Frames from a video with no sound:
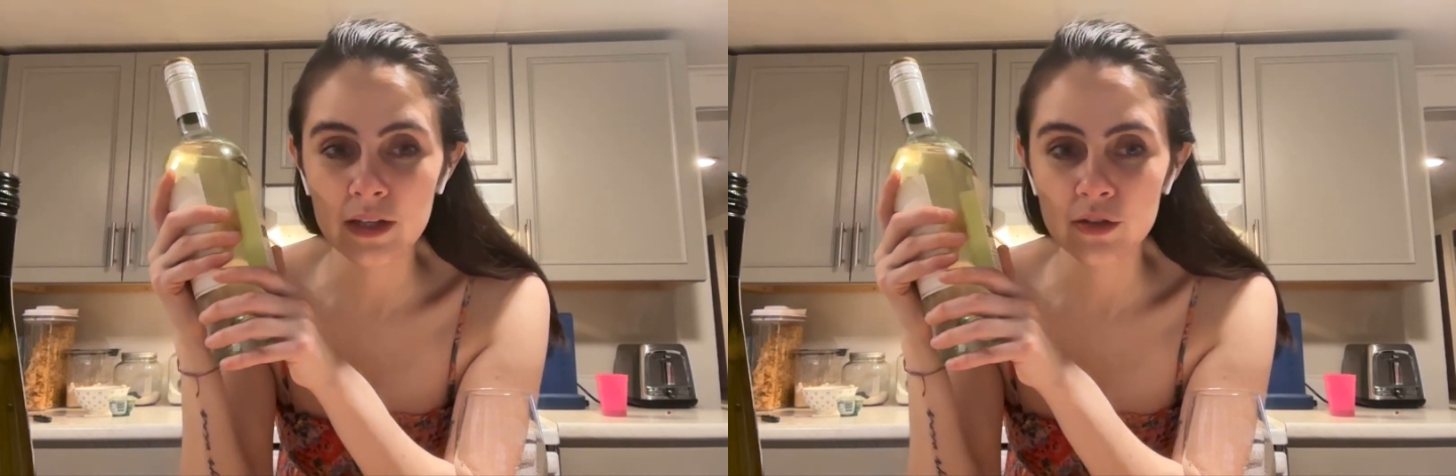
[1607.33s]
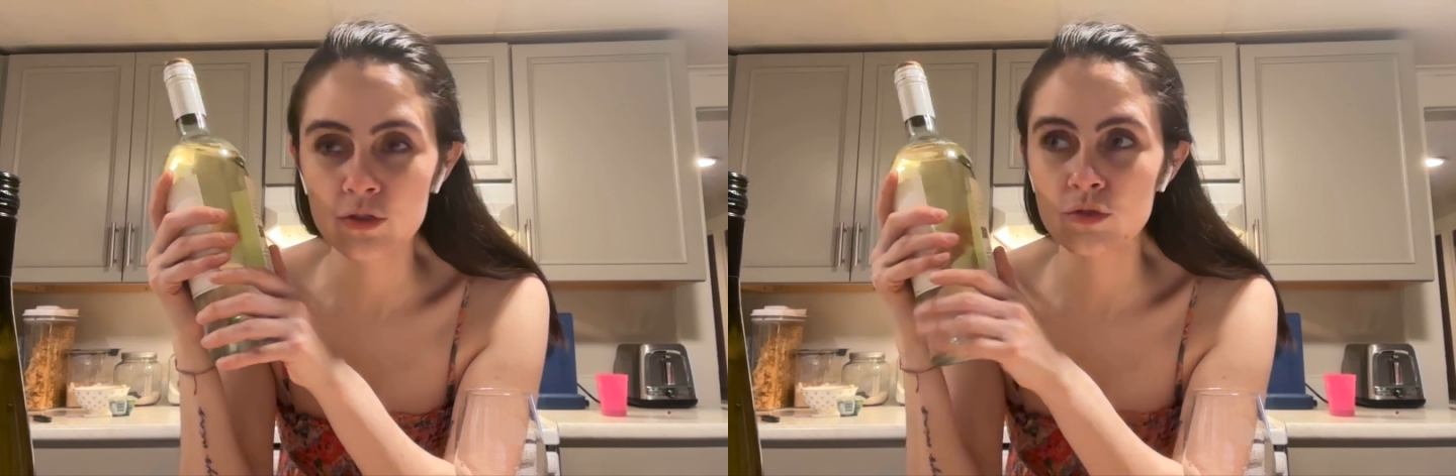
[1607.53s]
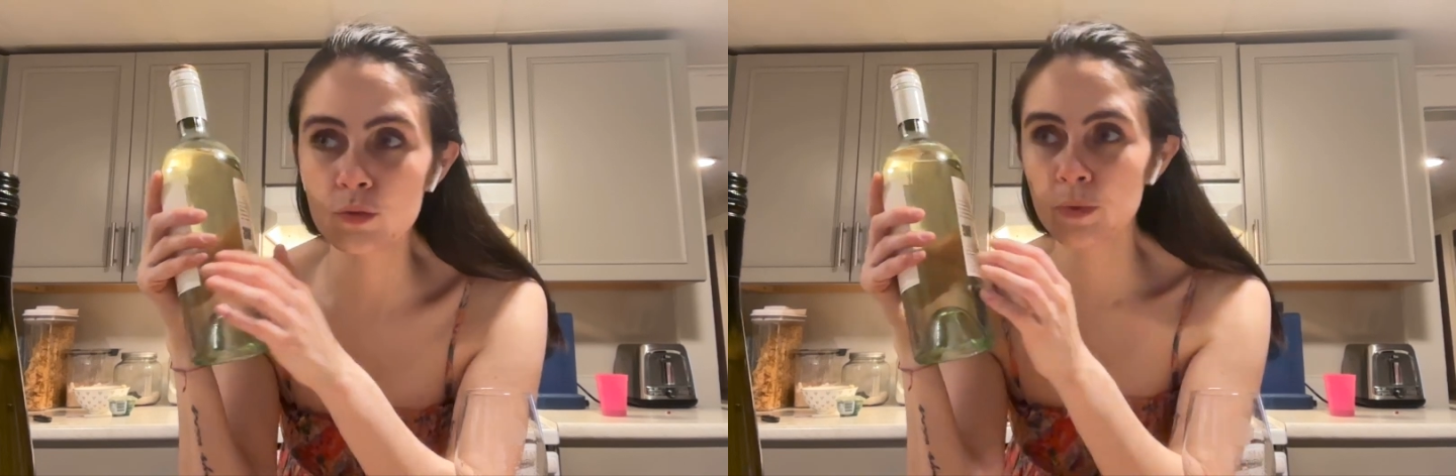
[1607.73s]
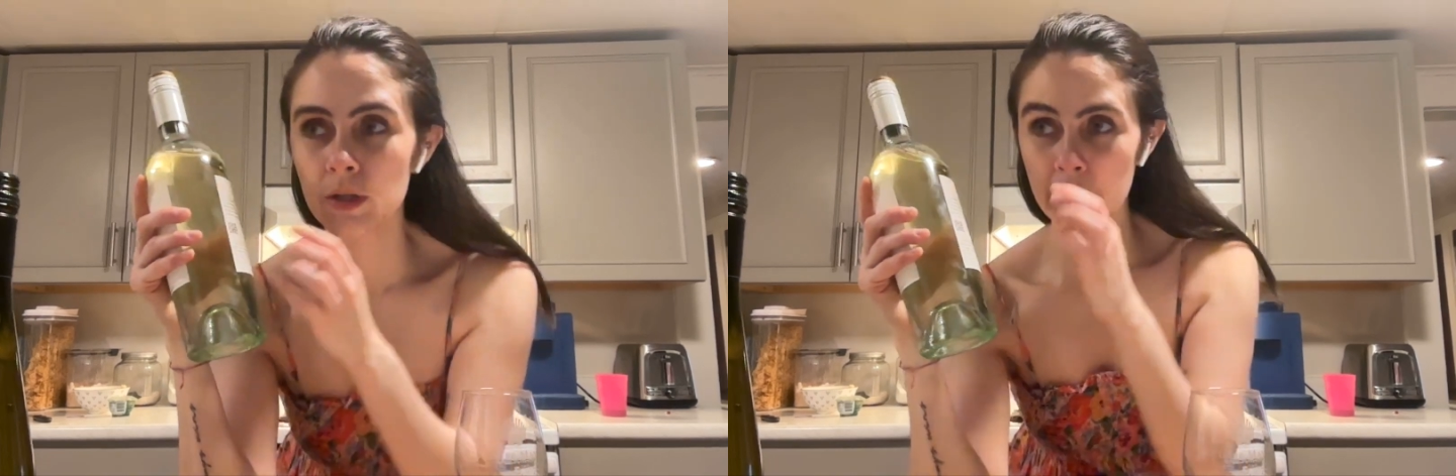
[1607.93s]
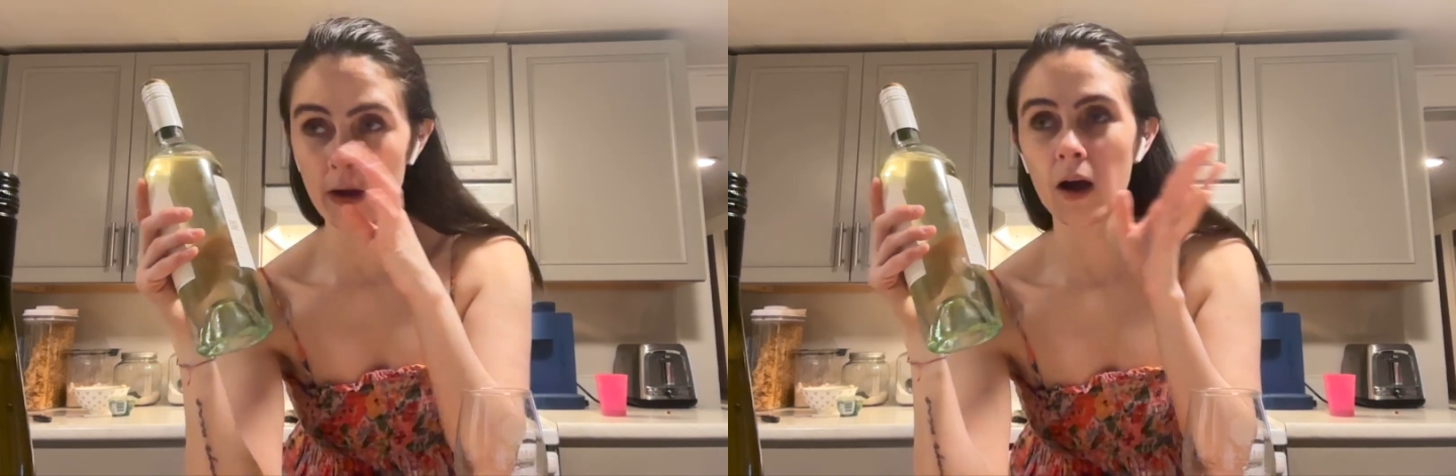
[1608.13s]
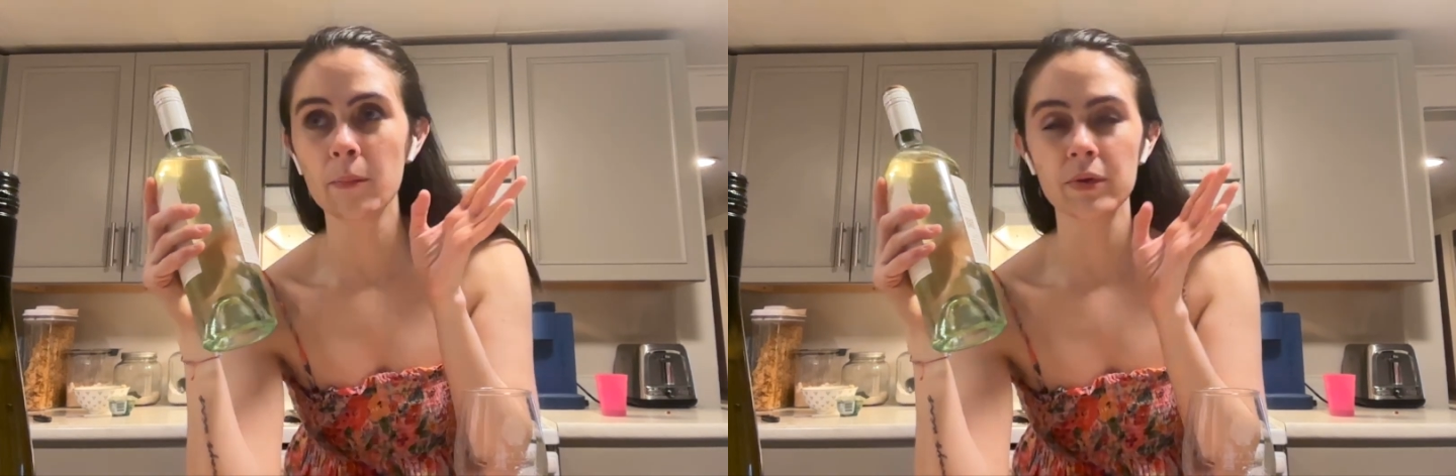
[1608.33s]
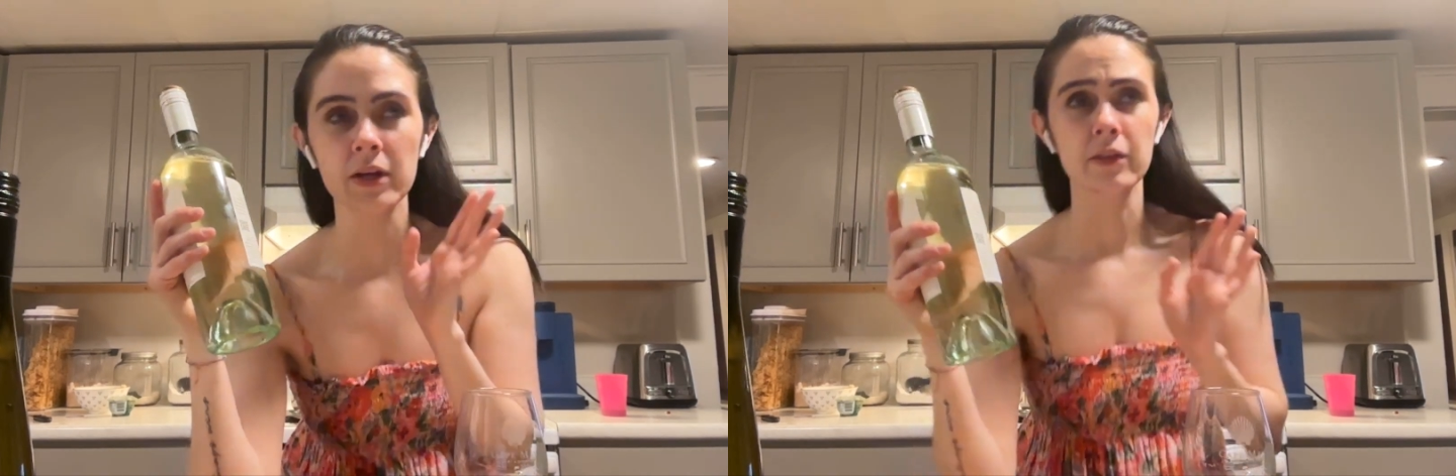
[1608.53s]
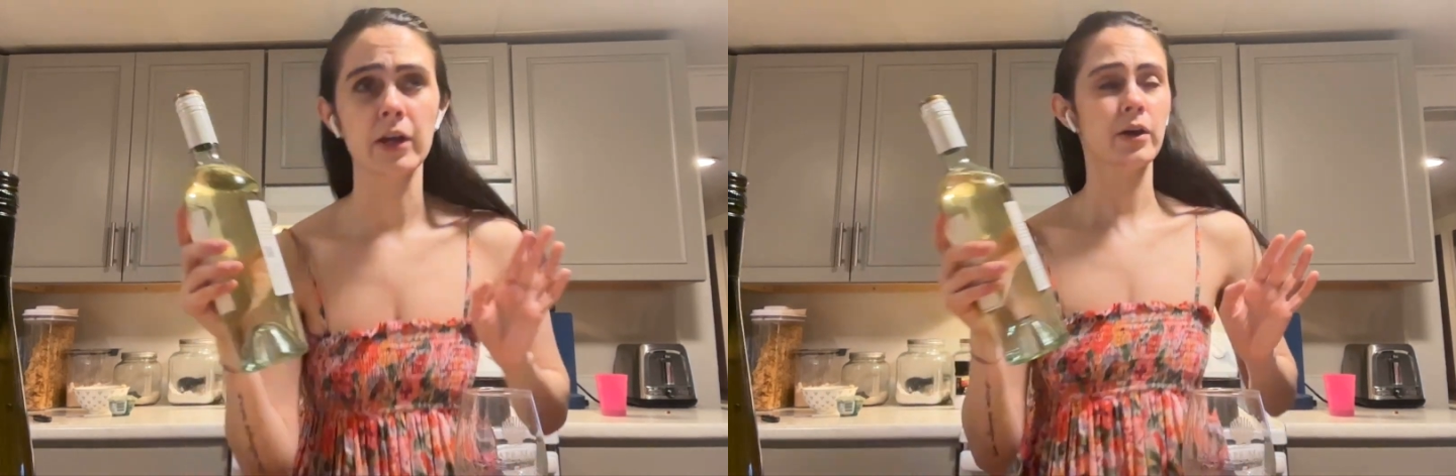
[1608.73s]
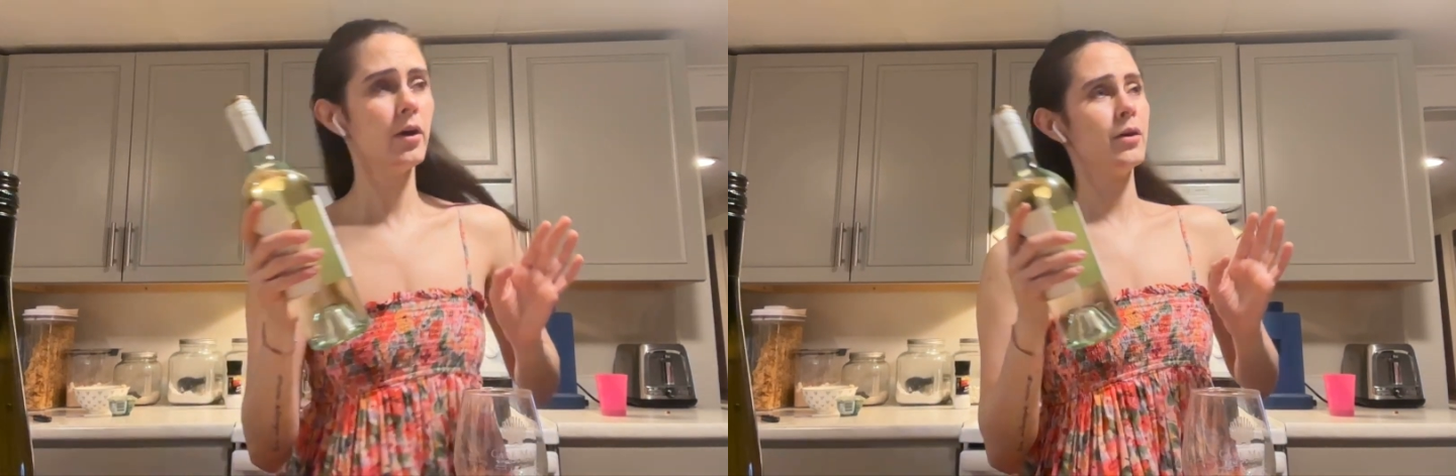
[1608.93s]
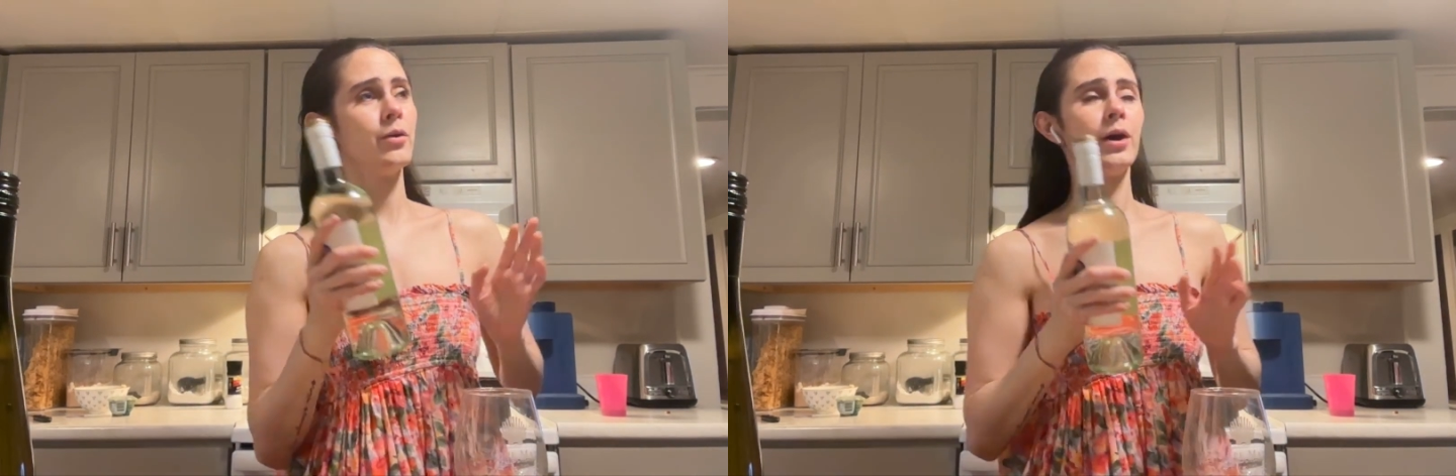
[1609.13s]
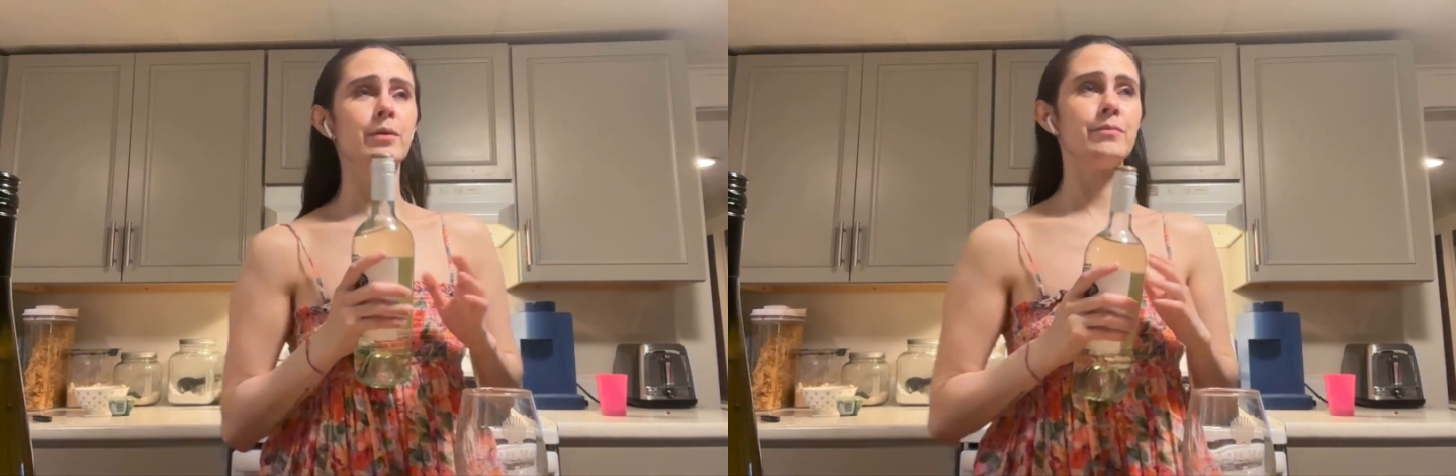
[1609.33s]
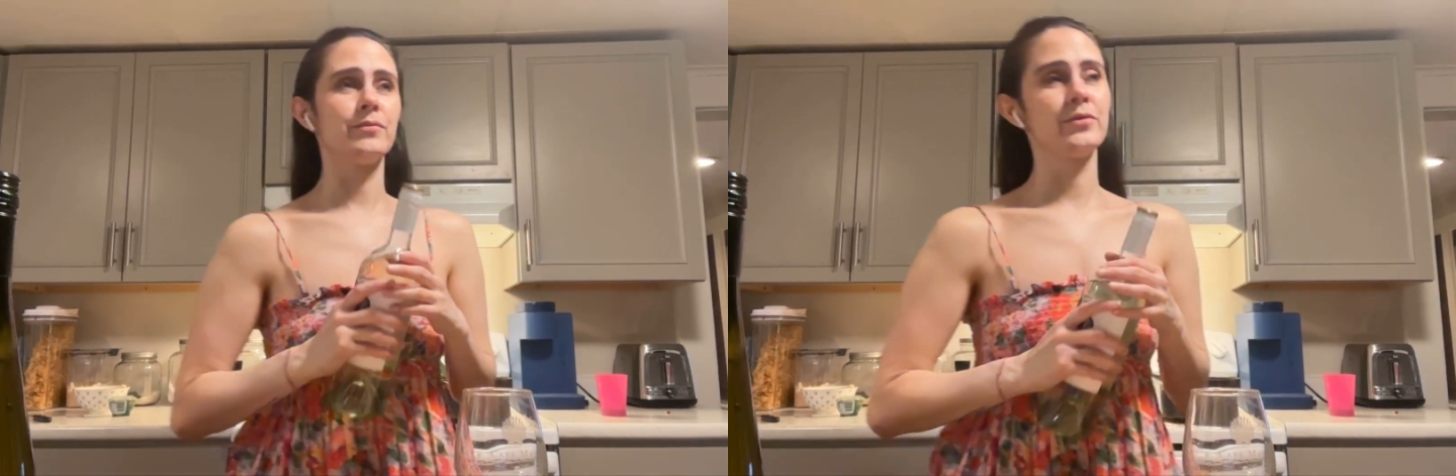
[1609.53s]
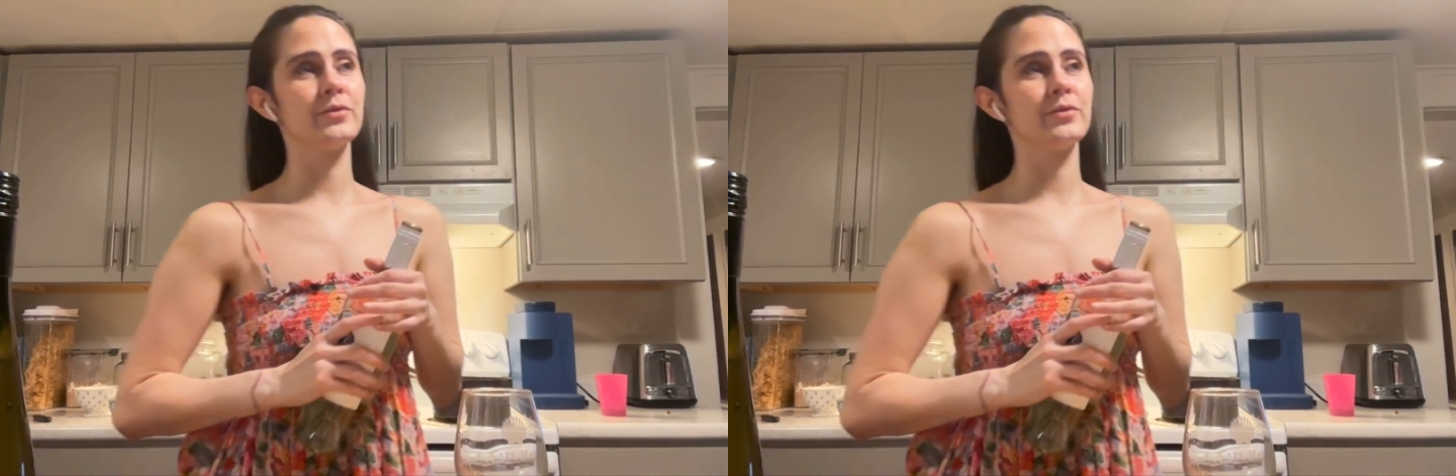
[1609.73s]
Like, they're super, like, uppity and, like, oh, I'm,